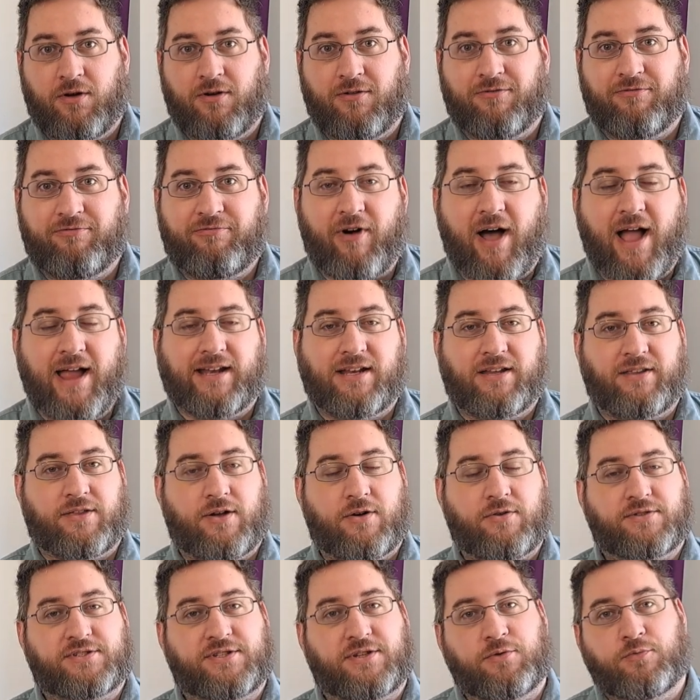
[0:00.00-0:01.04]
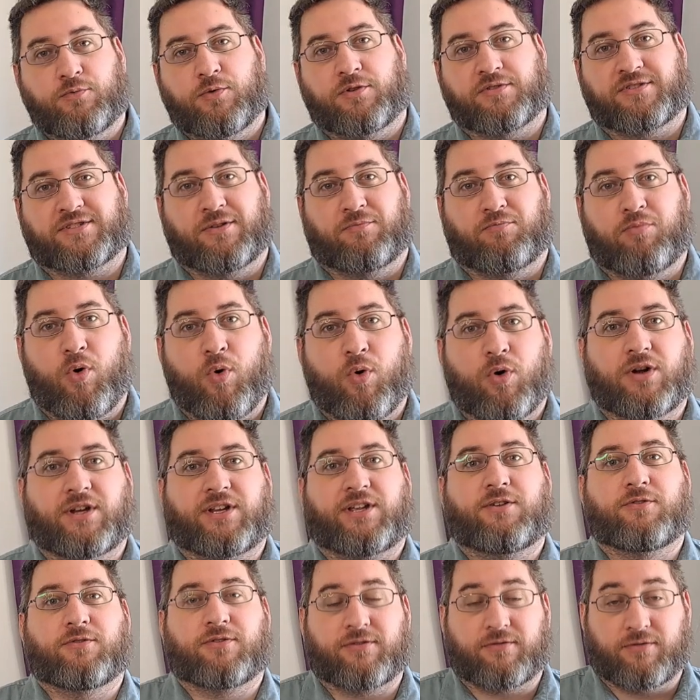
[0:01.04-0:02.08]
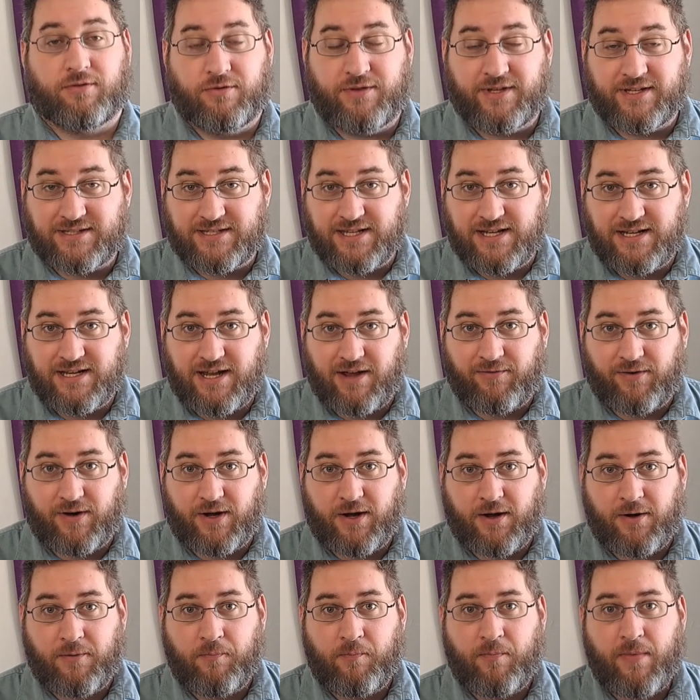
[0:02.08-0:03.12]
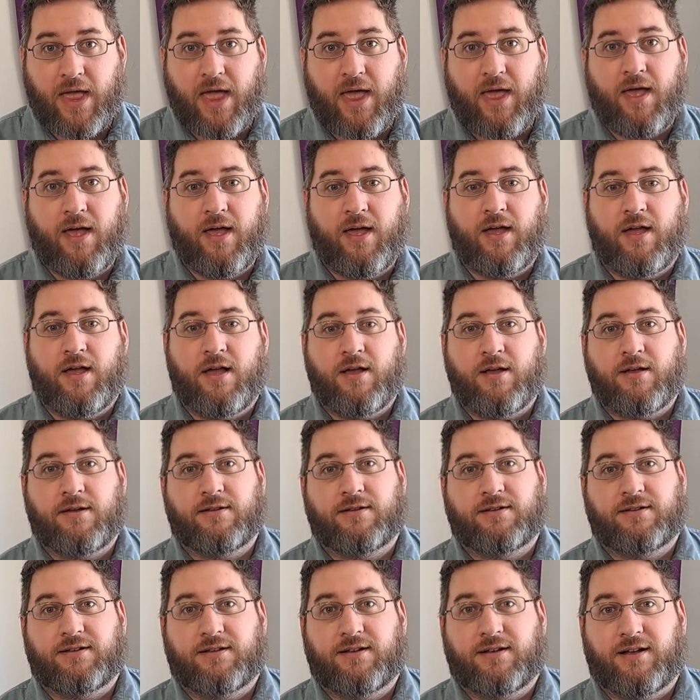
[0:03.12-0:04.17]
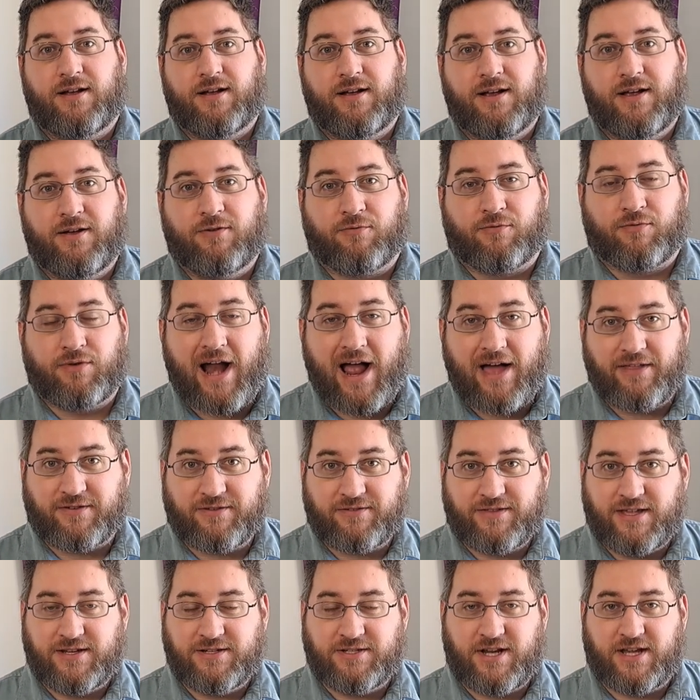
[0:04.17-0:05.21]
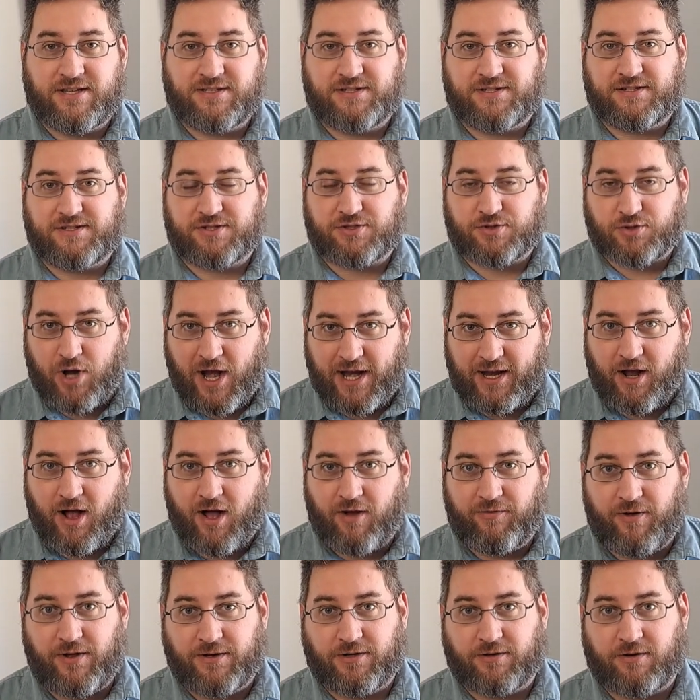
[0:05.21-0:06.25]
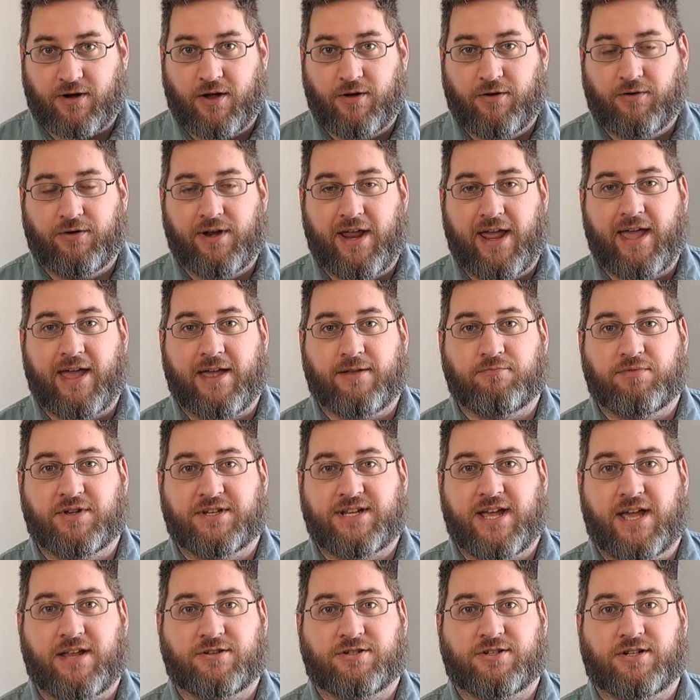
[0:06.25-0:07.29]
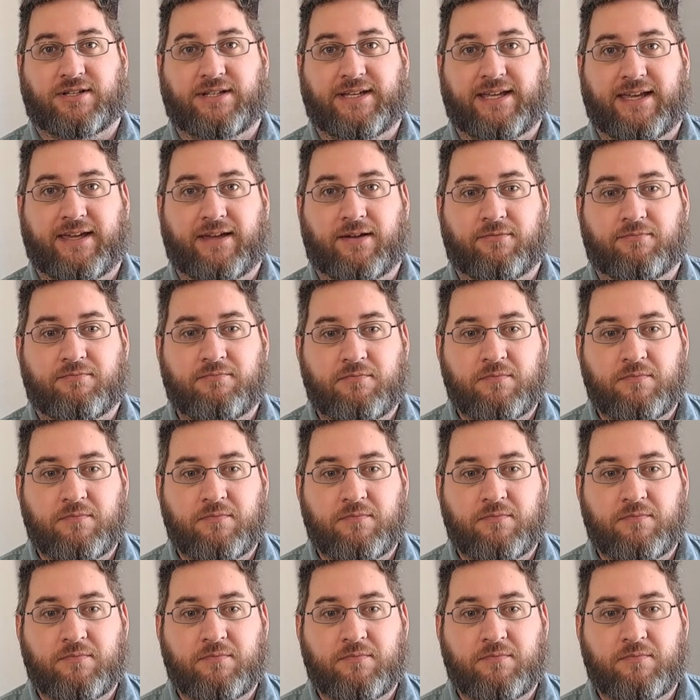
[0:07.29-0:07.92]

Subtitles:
Find those who will support you through this endeavor rather than just strike off on your own and potentially